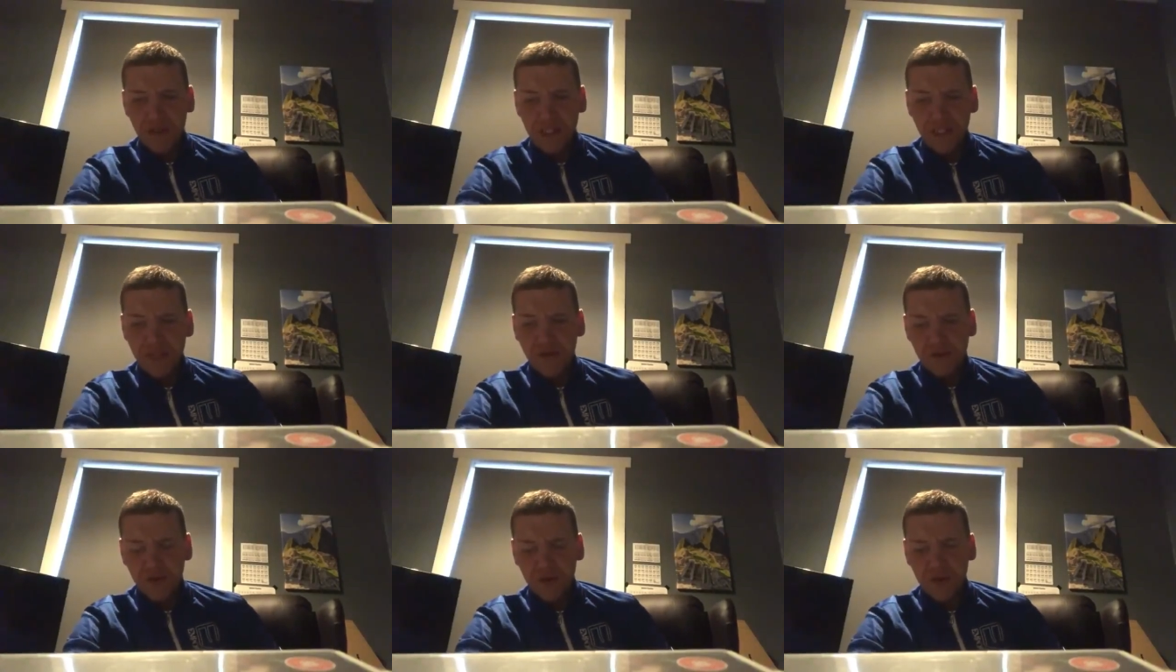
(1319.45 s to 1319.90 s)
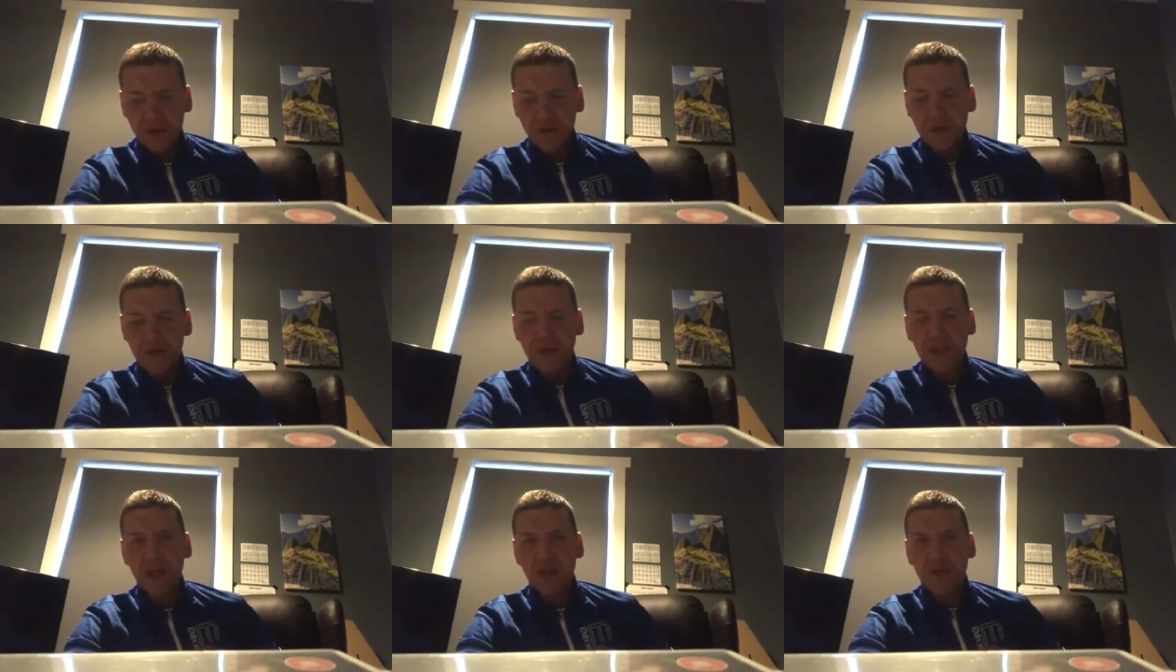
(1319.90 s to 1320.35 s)
here, talk
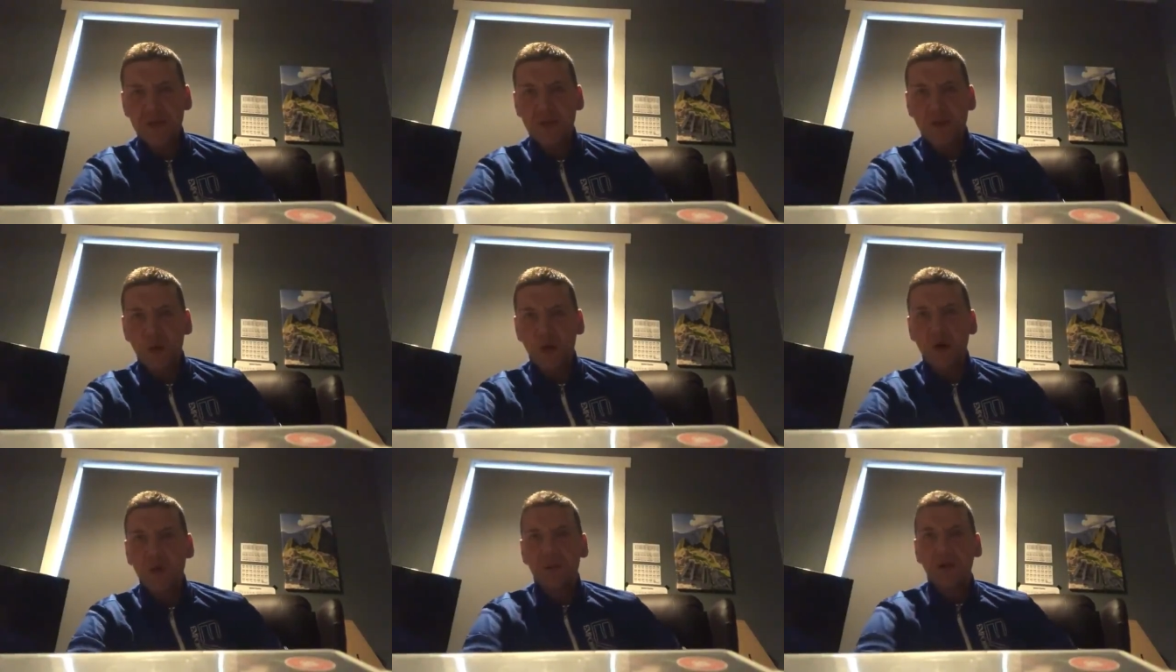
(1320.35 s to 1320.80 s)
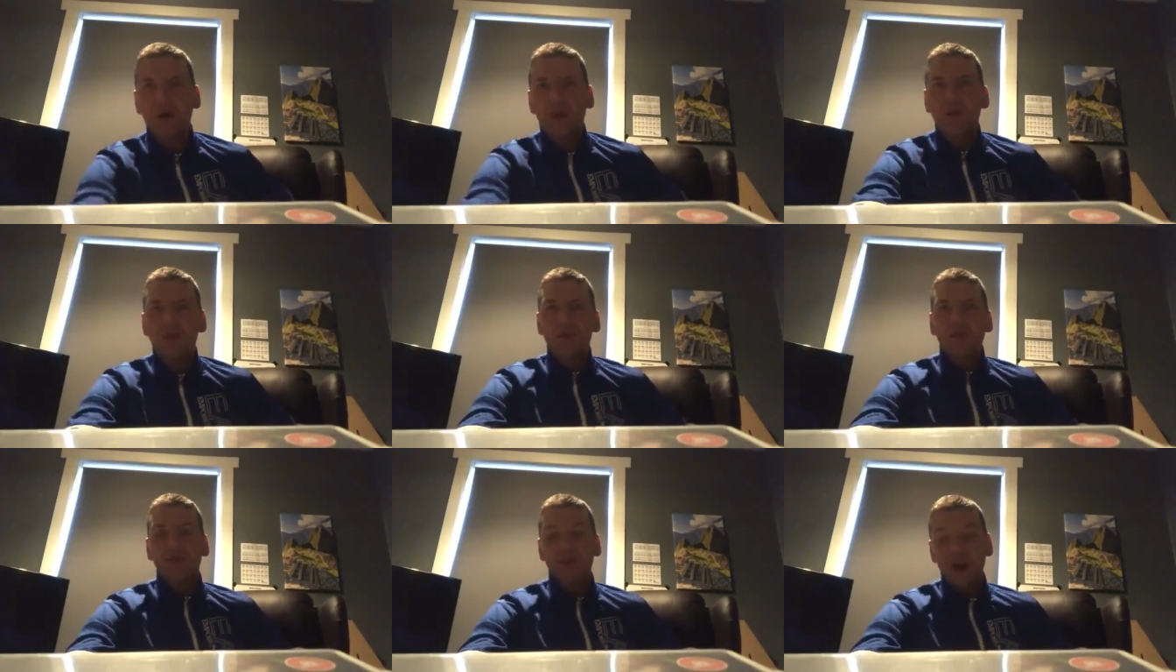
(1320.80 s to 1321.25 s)
about here, it was more
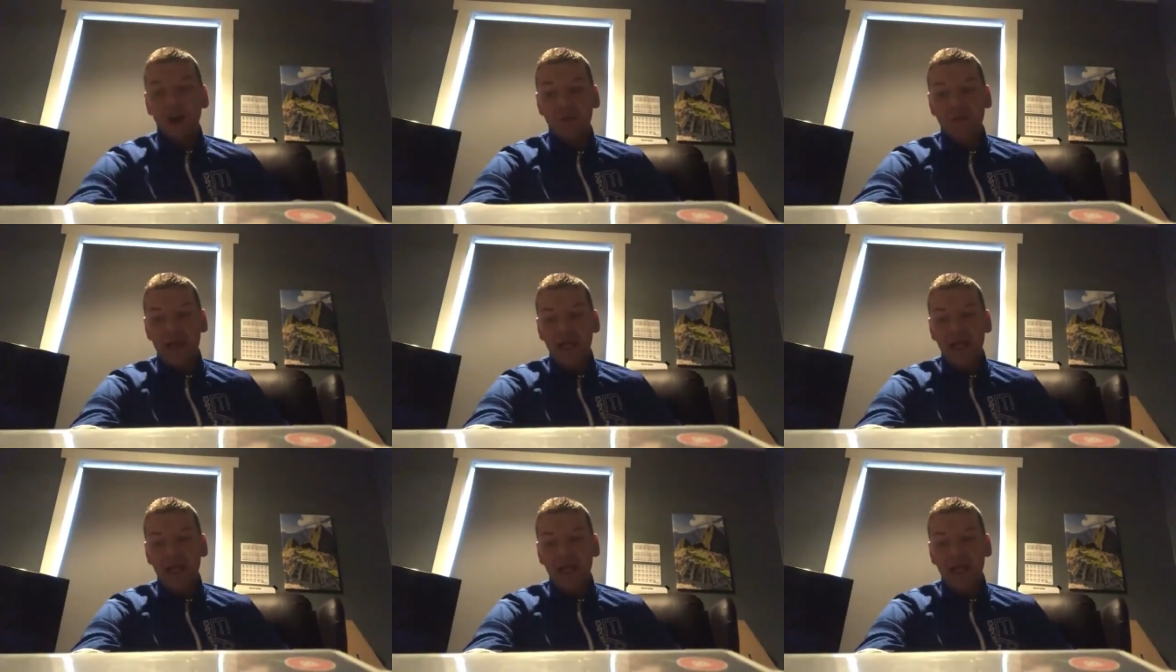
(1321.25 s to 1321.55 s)
about young